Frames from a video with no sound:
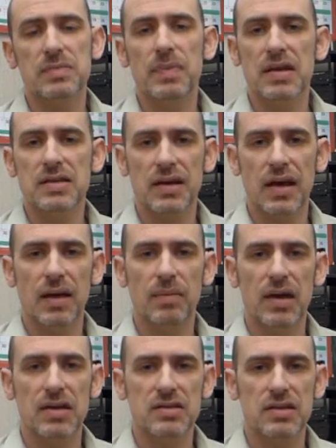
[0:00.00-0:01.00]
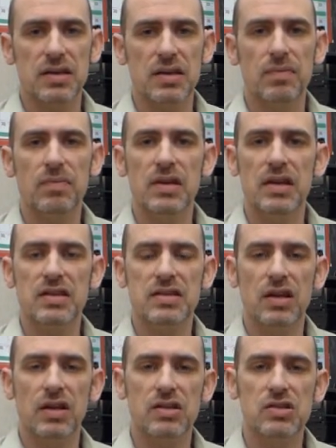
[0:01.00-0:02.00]
I spent time as an
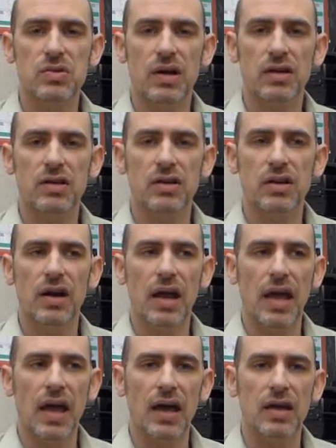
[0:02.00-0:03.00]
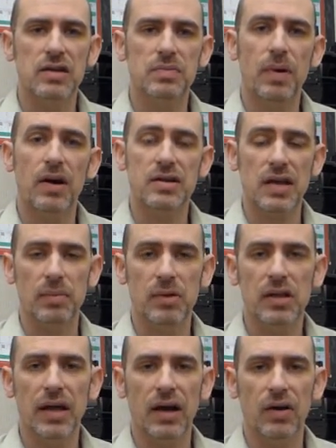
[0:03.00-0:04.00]
ESL instructor and part-time
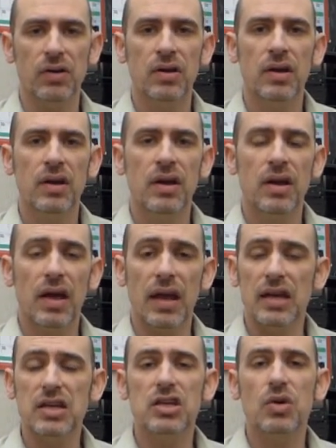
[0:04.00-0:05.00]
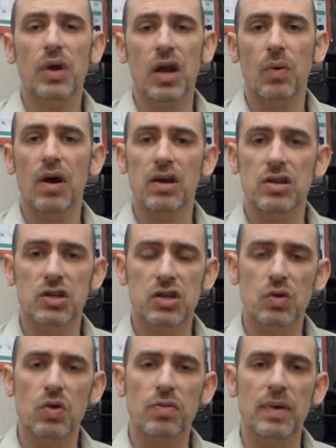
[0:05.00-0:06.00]
clown, and I didn't know what I wanted to
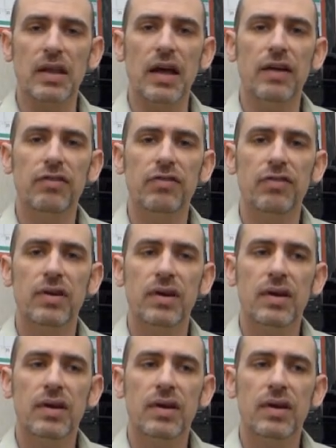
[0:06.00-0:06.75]
do with my life.